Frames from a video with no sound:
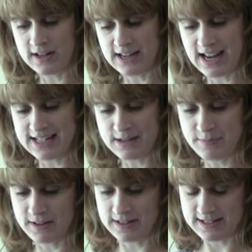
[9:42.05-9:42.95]
in an
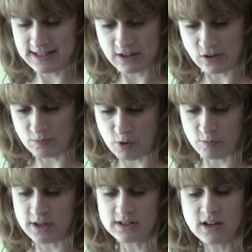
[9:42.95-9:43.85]
atypically cynical
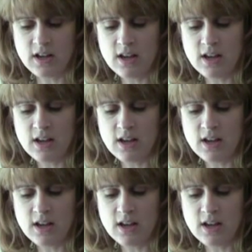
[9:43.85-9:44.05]
moment,